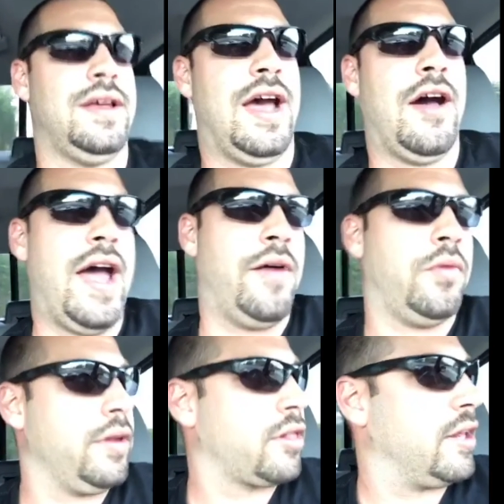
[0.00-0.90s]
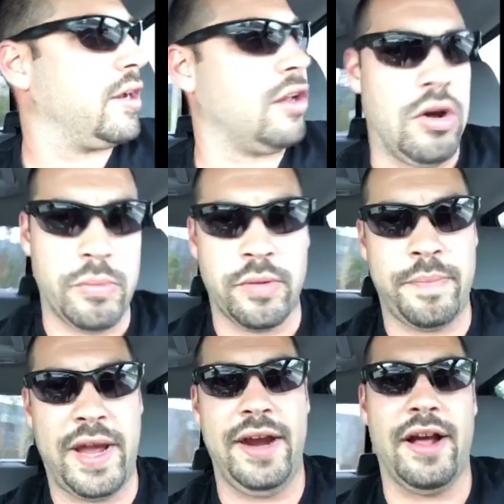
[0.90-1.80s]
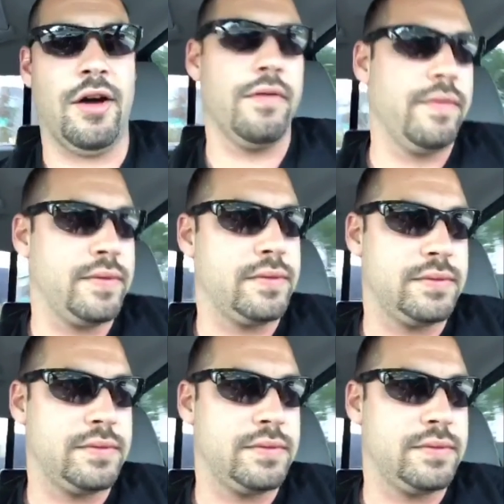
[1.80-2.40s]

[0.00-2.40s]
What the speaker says: I'll have one set of lawnmowers paid off.